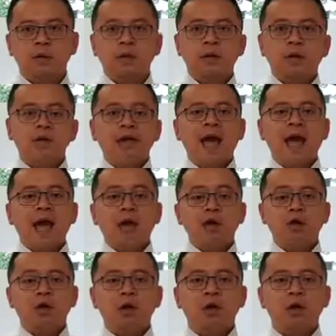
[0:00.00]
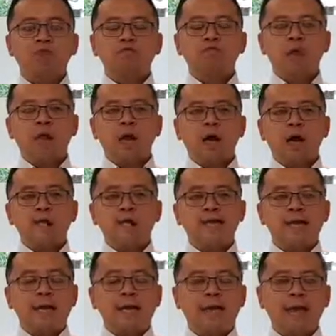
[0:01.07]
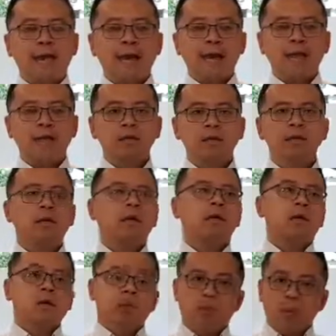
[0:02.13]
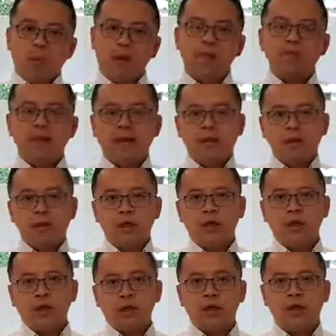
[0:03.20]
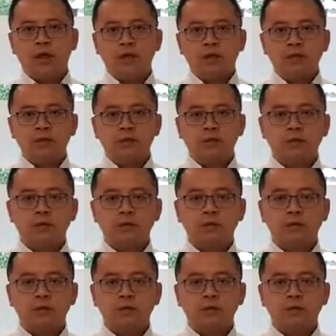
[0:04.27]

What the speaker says: The action of realizing a gain when making those trades